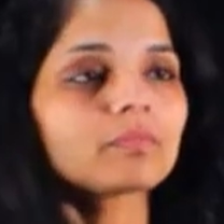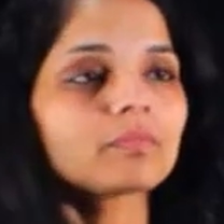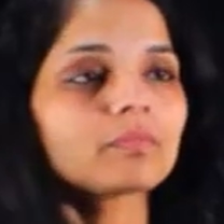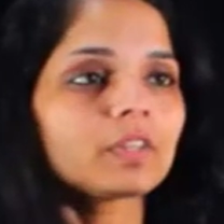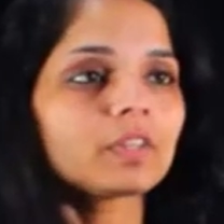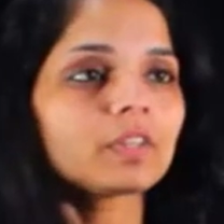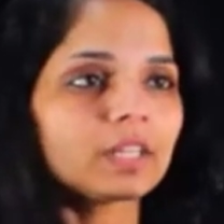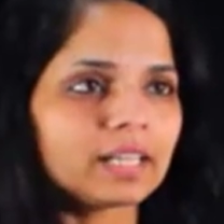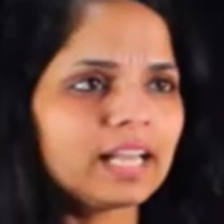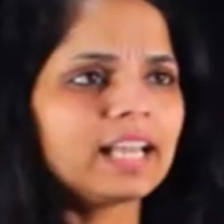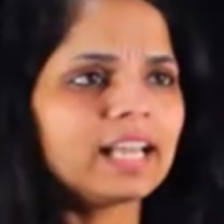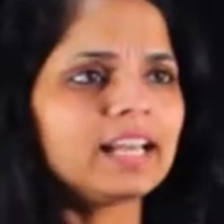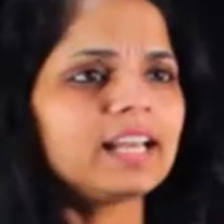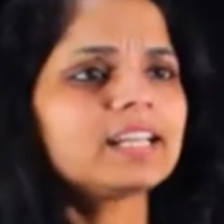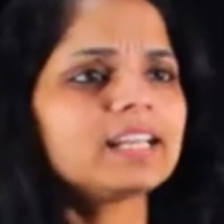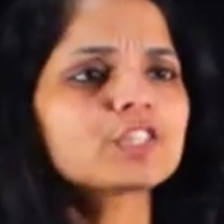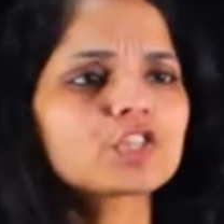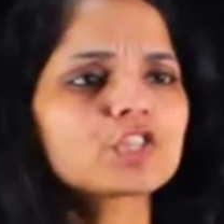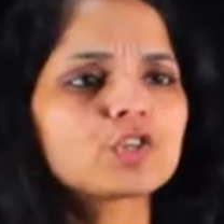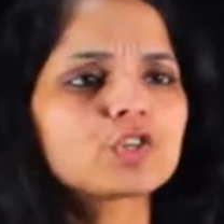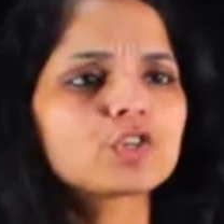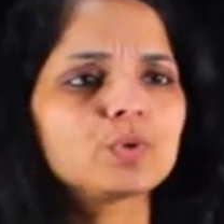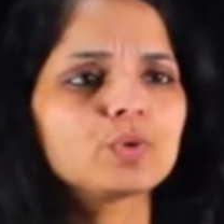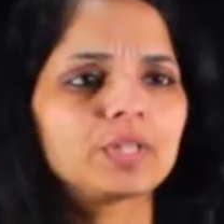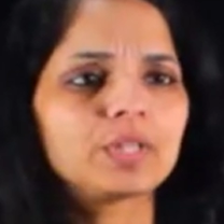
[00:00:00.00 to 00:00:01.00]
Okay, let's
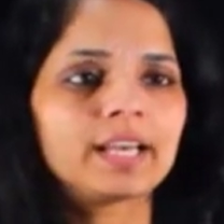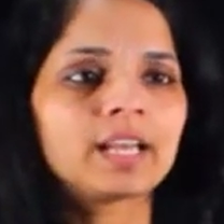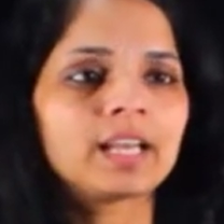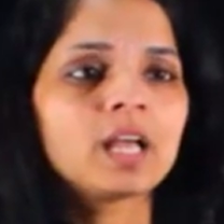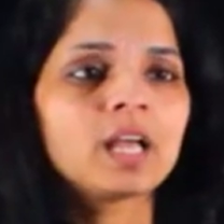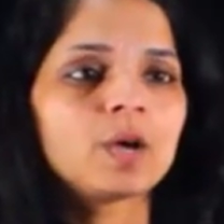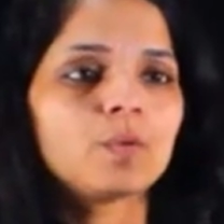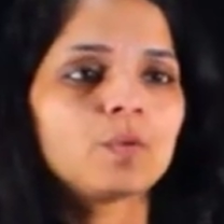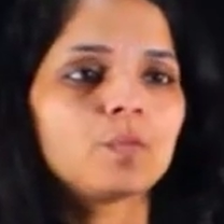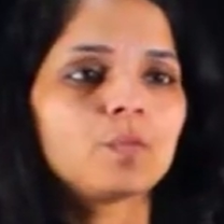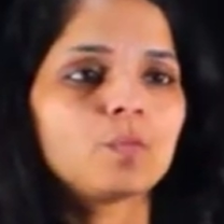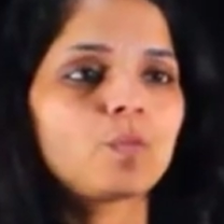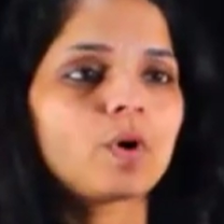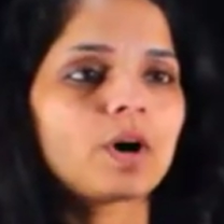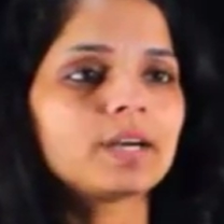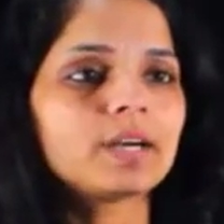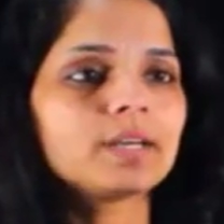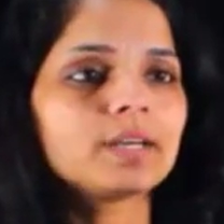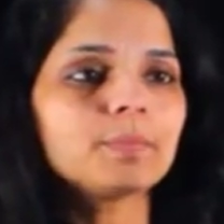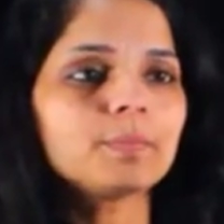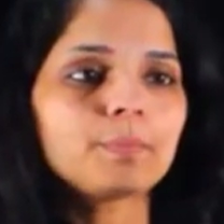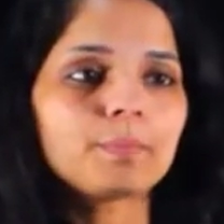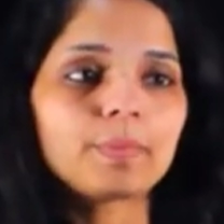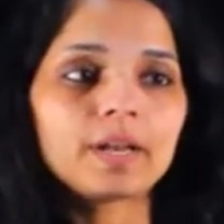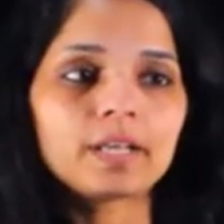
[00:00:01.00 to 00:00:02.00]
do that.
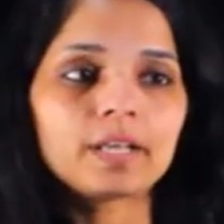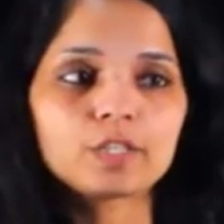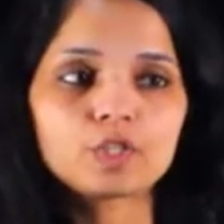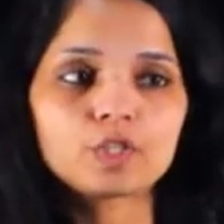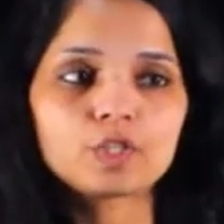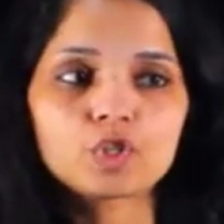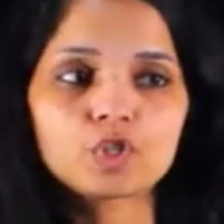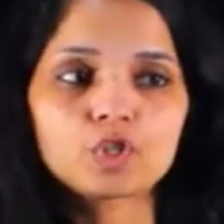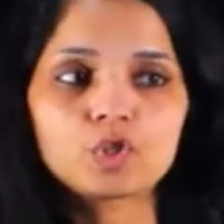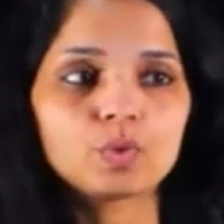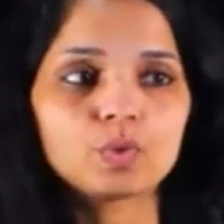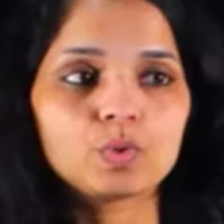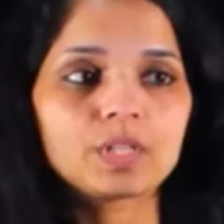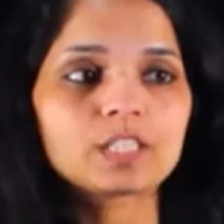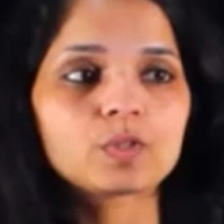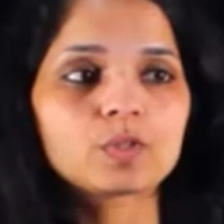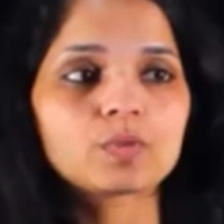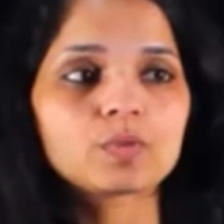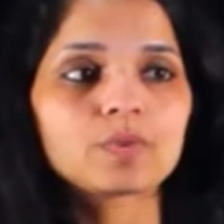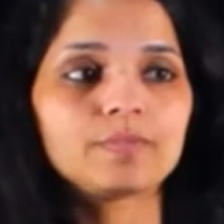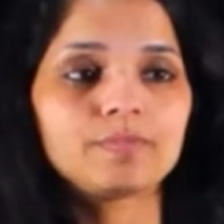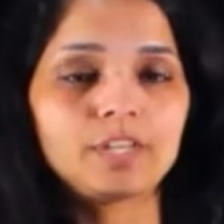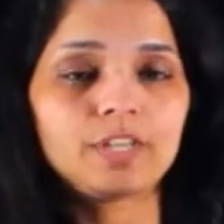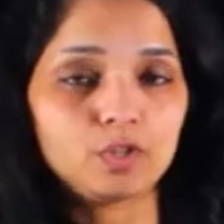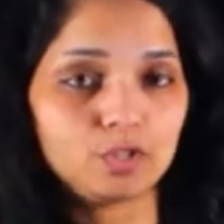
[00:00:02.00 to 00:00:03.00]
1 plus 2, that's
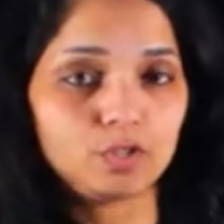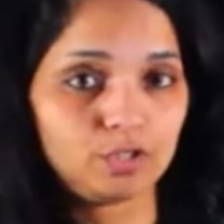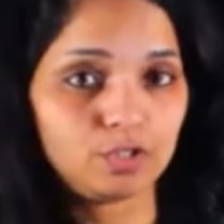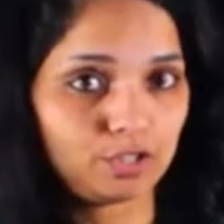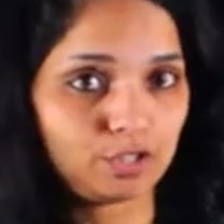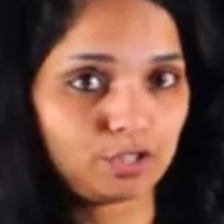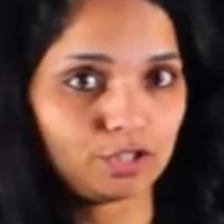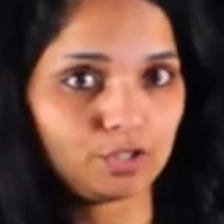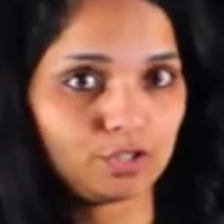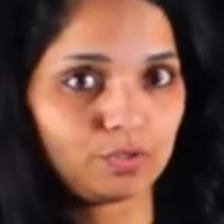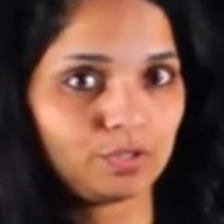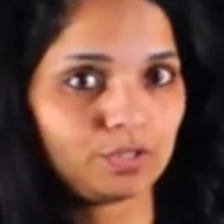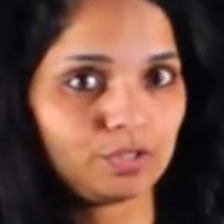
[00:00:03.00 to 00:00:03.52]
what we're going to do.